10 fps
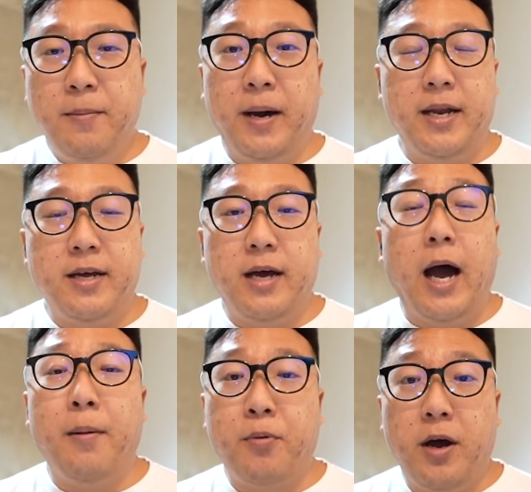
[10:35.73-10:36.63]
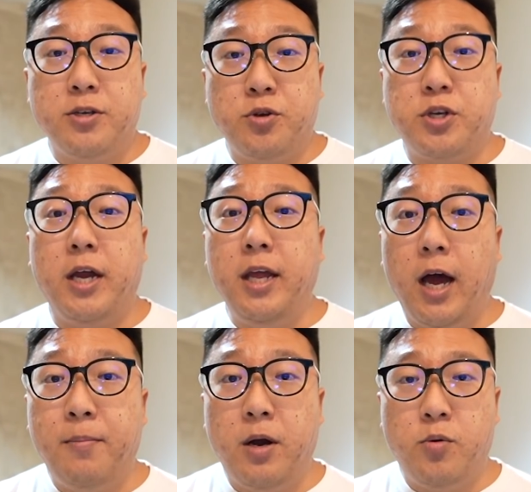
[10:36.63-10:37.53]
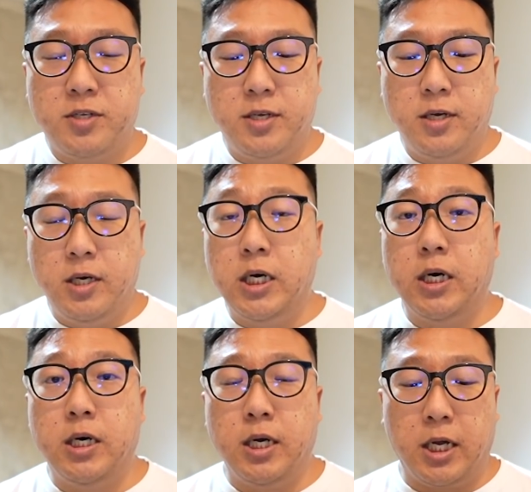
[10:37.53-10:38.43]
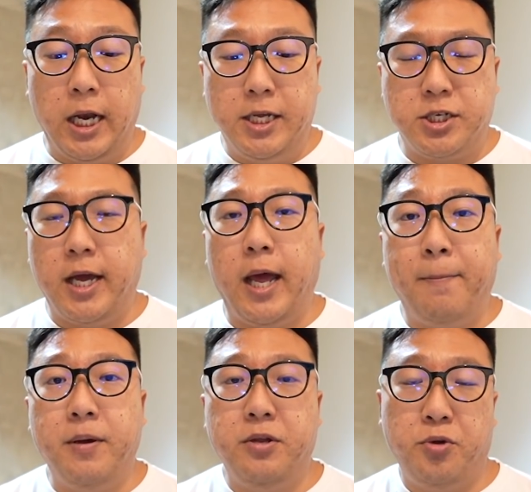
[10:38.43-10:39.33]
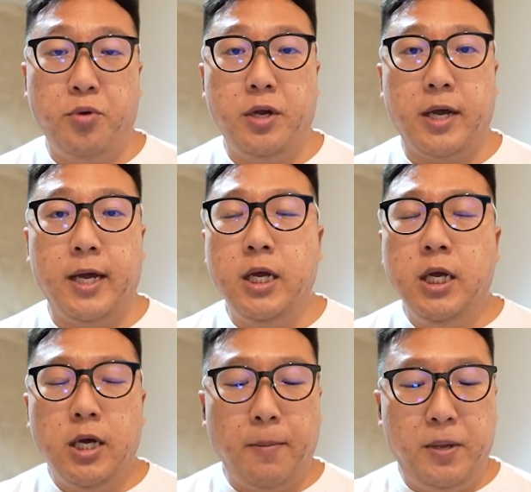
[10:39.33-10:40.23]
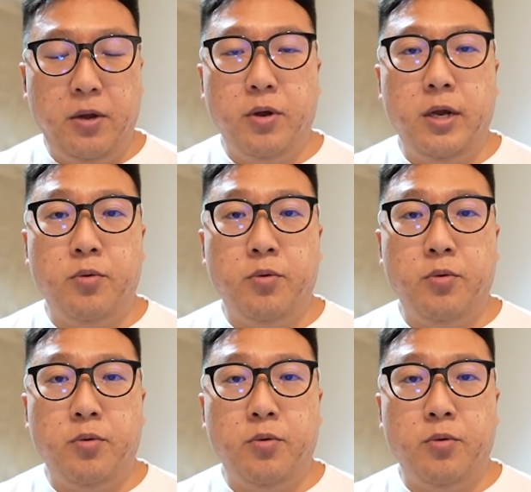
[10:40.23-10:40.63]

But Abra, so shiny Abra was a glitch that happened during that period.